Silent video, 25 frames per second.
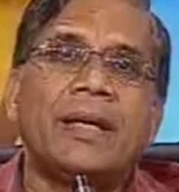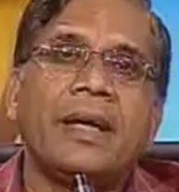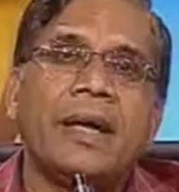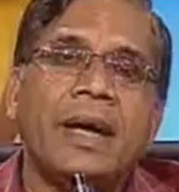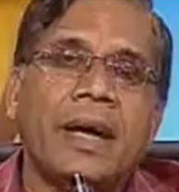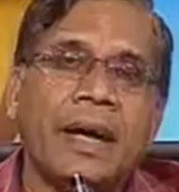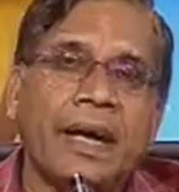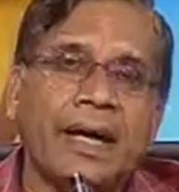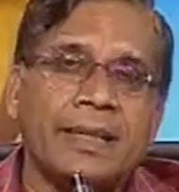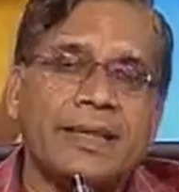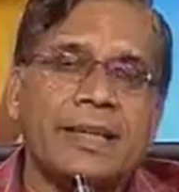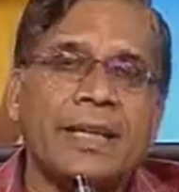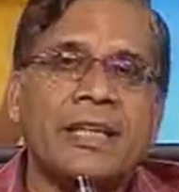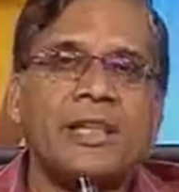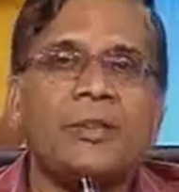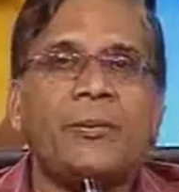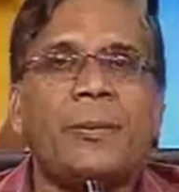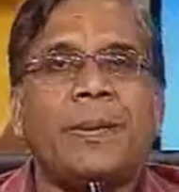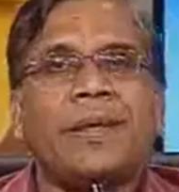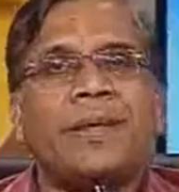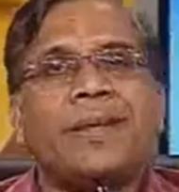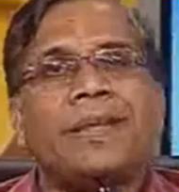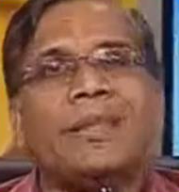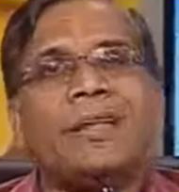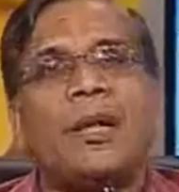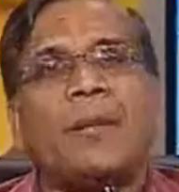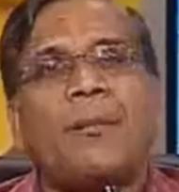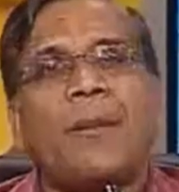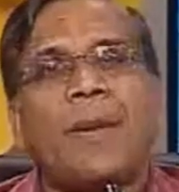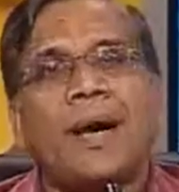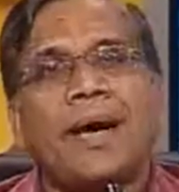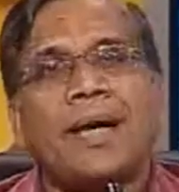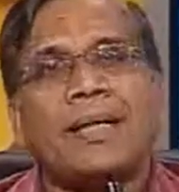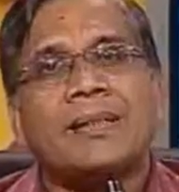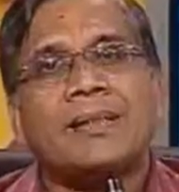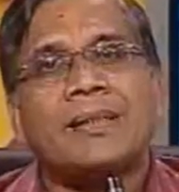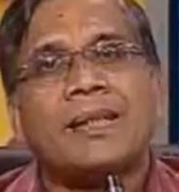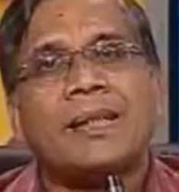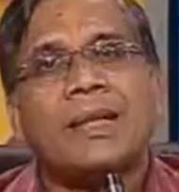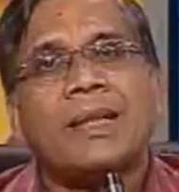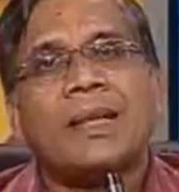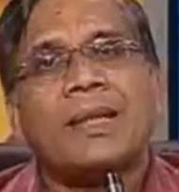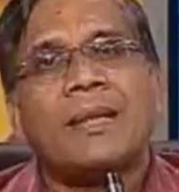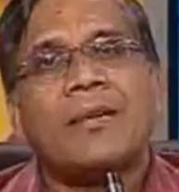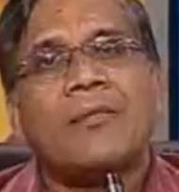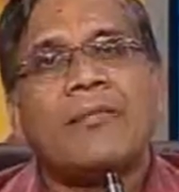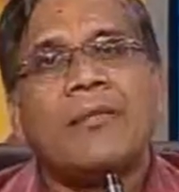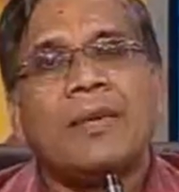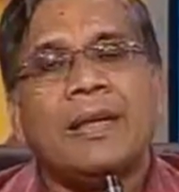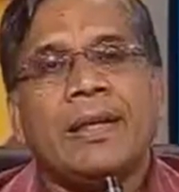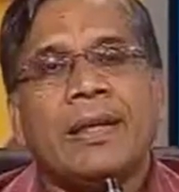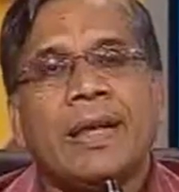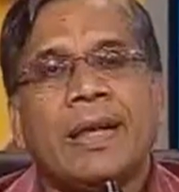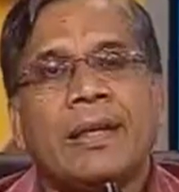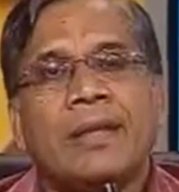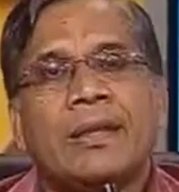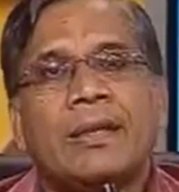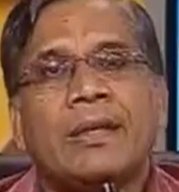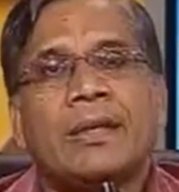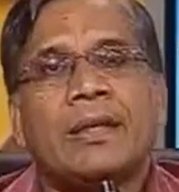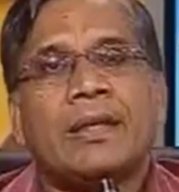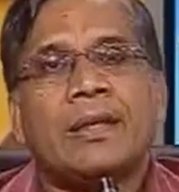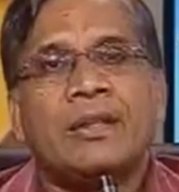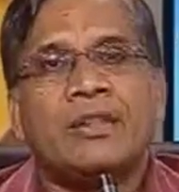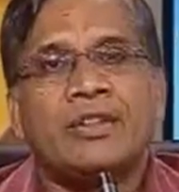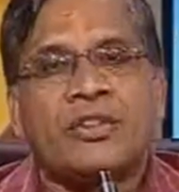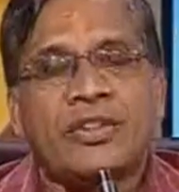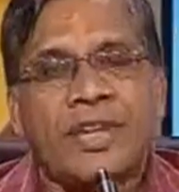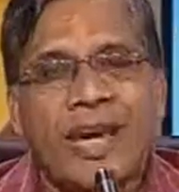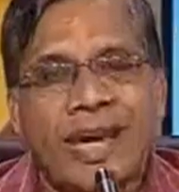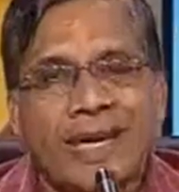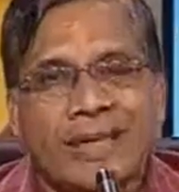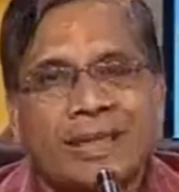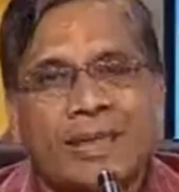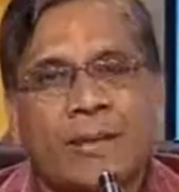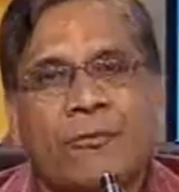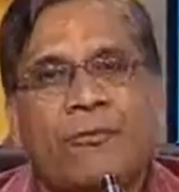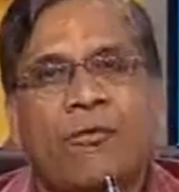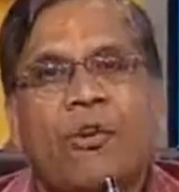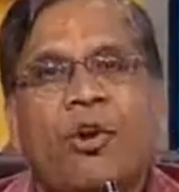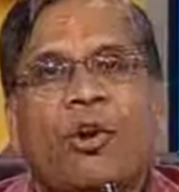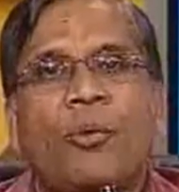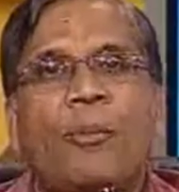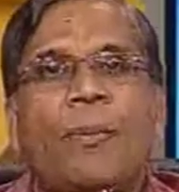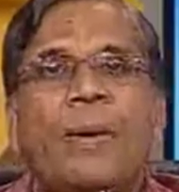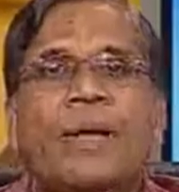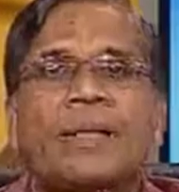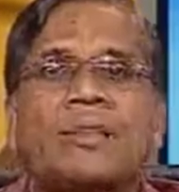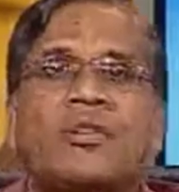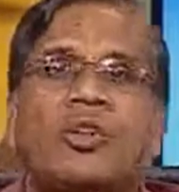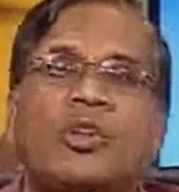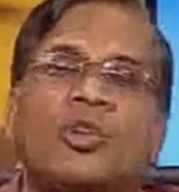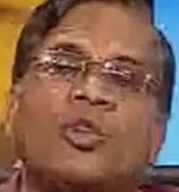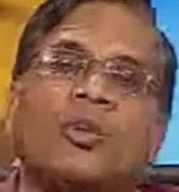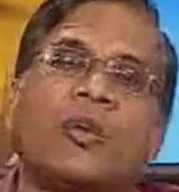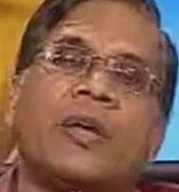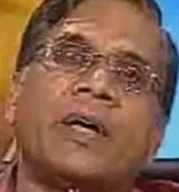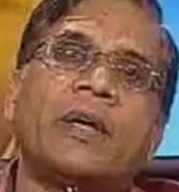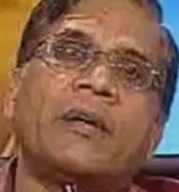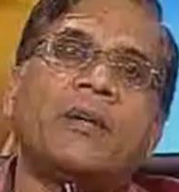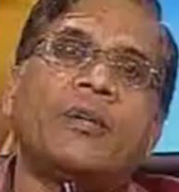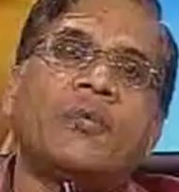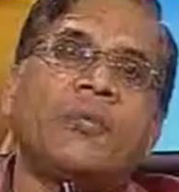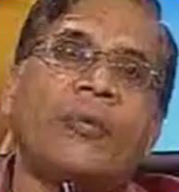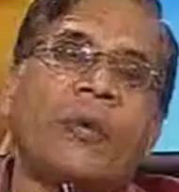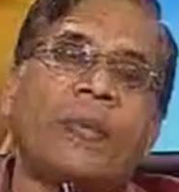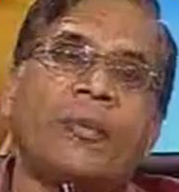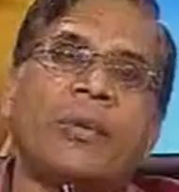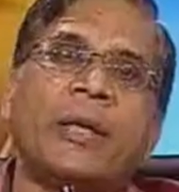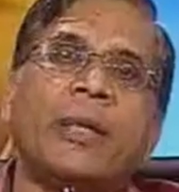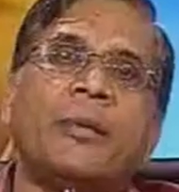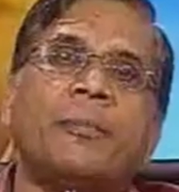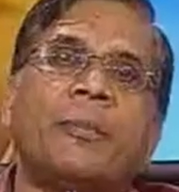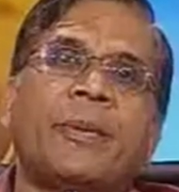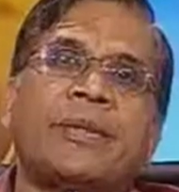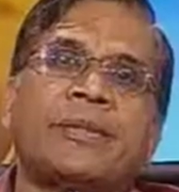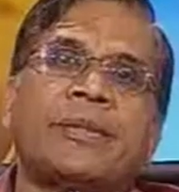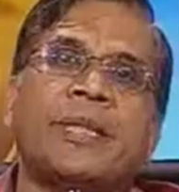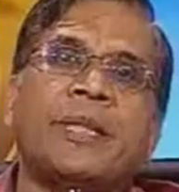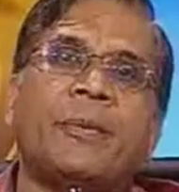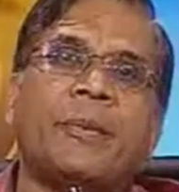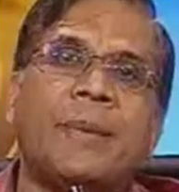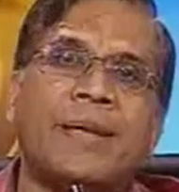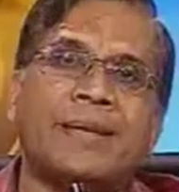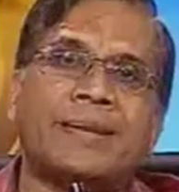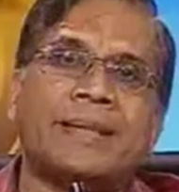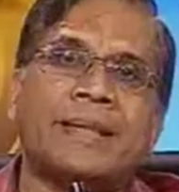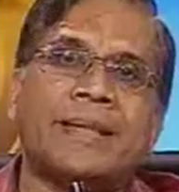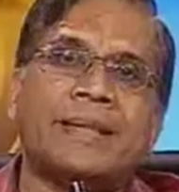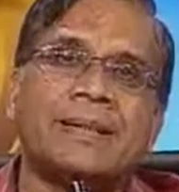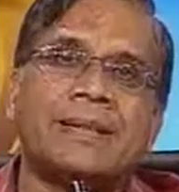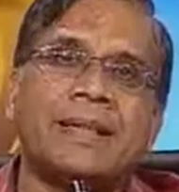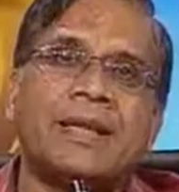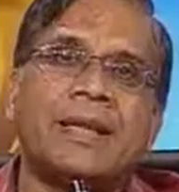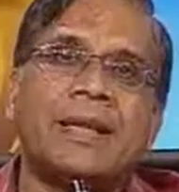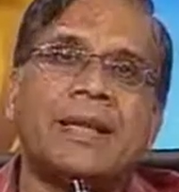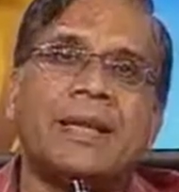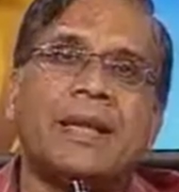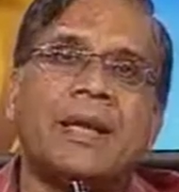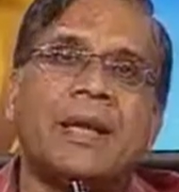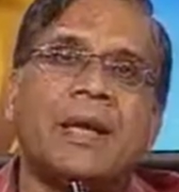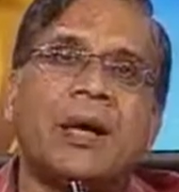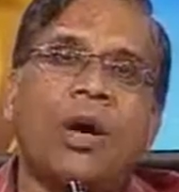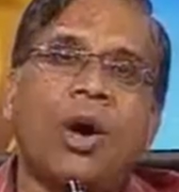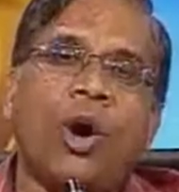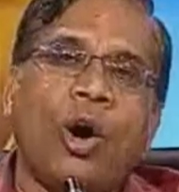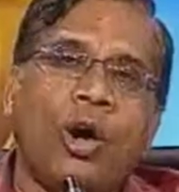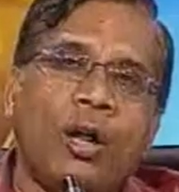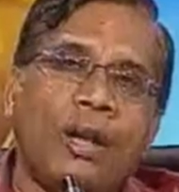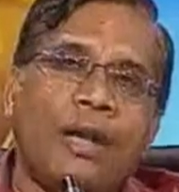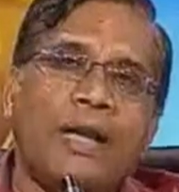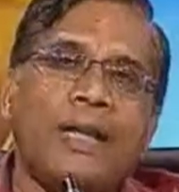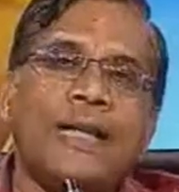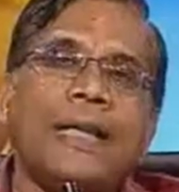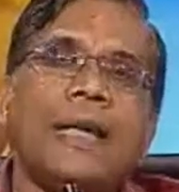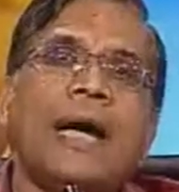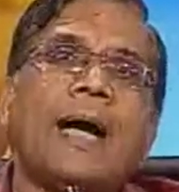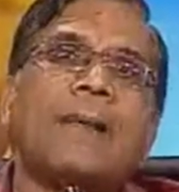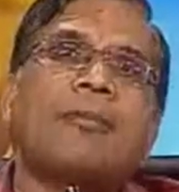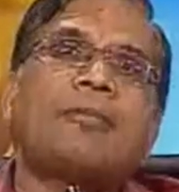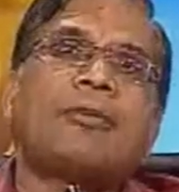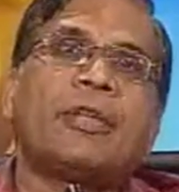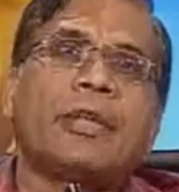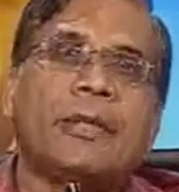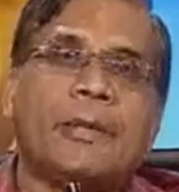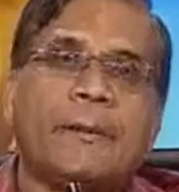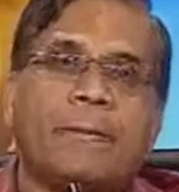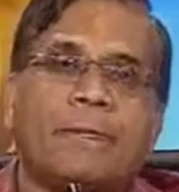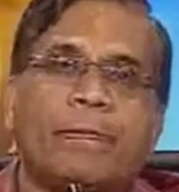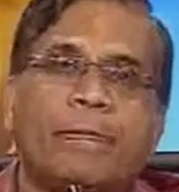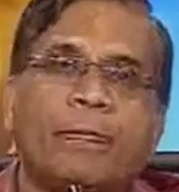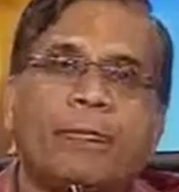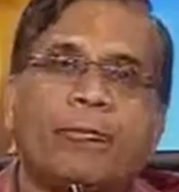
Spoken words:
as has been in the past, will check the formats on 15% basis. Only after